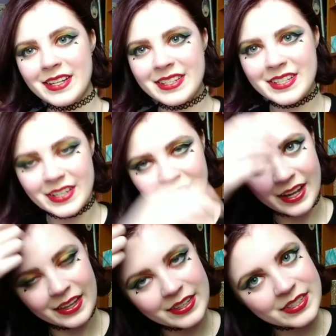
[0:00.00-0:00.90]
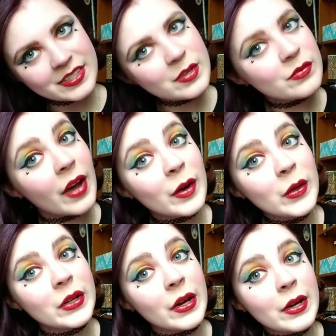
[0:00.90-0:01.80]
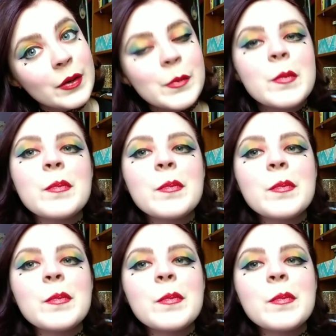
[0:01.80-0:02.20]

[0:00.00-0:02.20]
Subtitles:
it. This is the final look.